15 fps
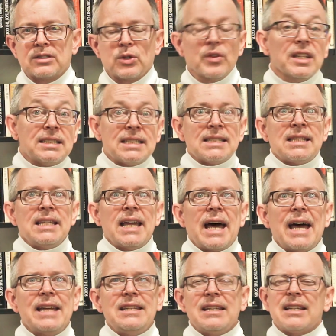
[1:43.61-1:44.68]
So this is the
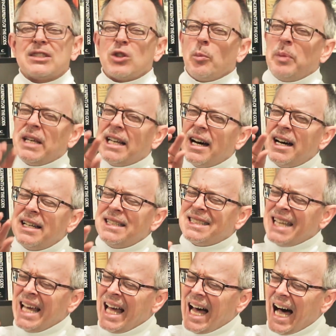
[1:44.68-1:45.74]
idea. So
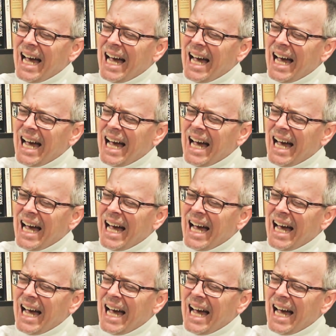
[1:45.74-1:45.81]
because